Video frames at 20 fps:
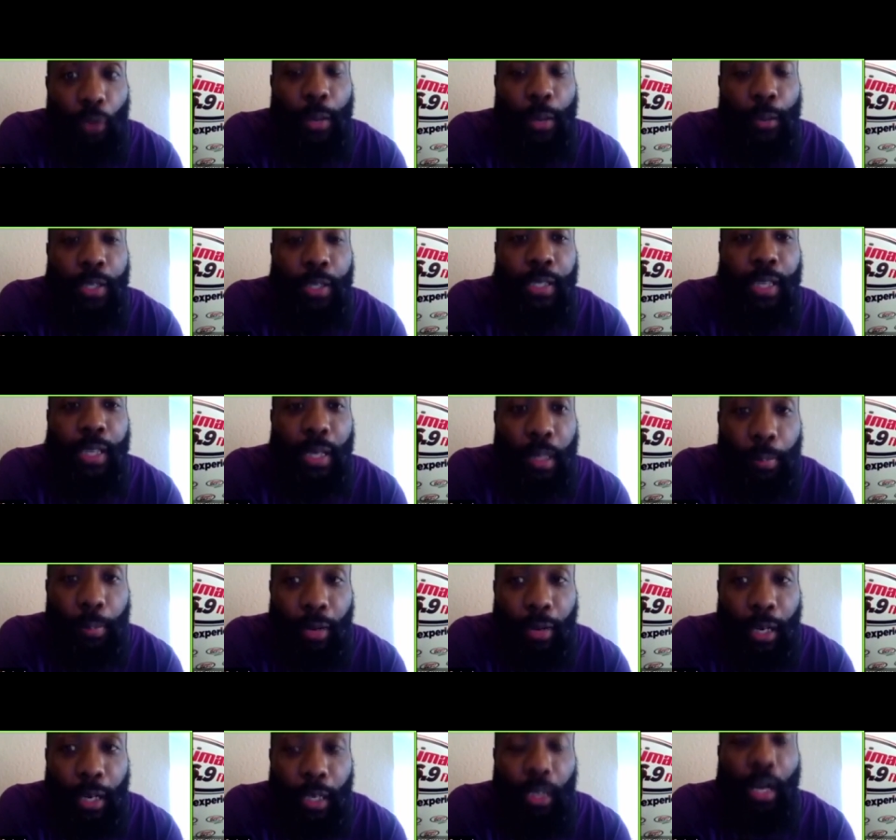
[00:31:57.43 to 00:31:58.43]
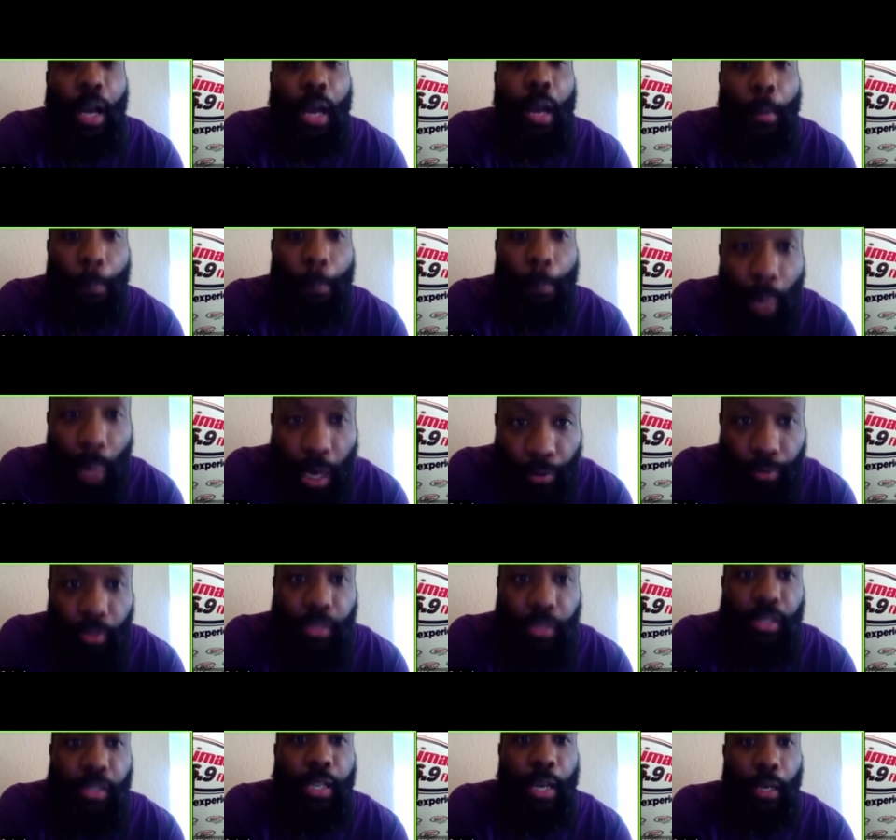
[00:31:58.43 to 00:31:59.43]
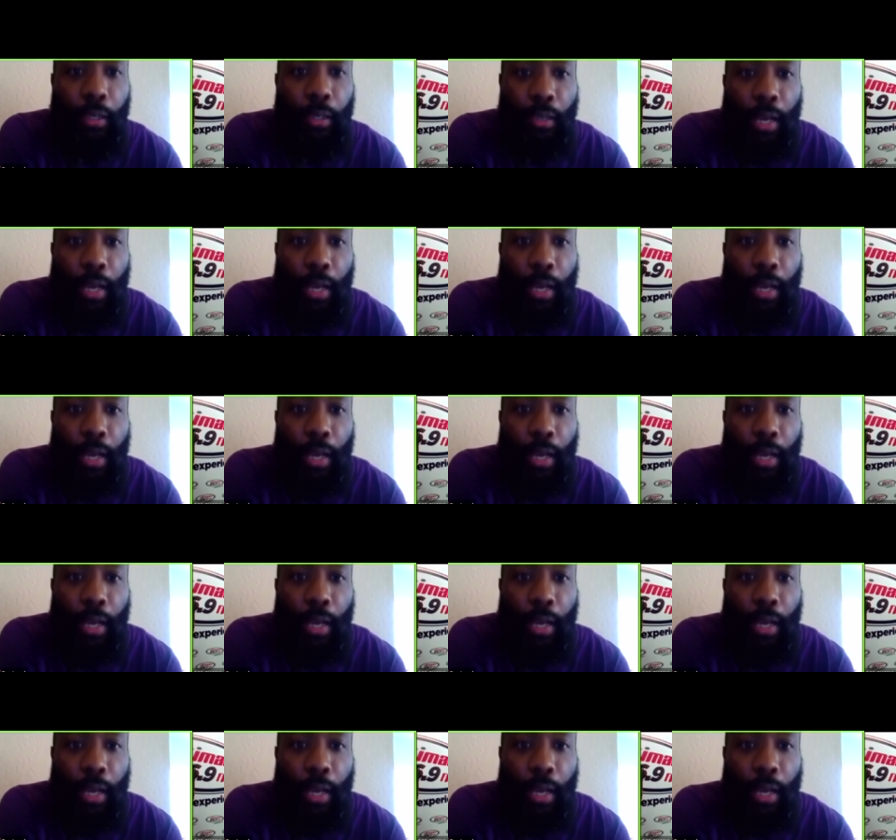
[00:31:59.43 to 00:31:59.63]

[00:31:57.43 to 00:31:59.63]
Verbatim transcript: they were celebrating Mother's Day.